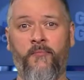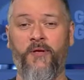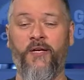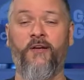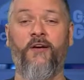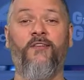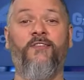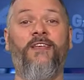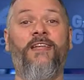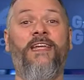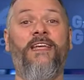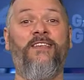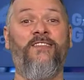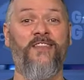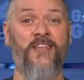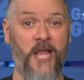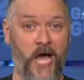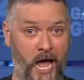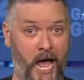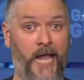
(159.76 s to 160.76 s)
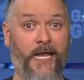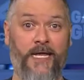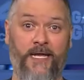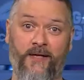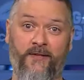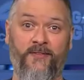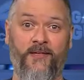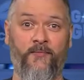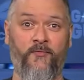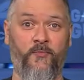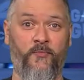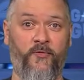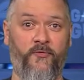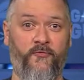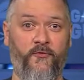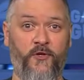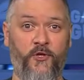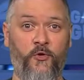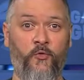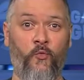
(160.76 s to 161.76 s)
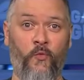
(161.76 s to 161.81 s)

because it is not acceptable for you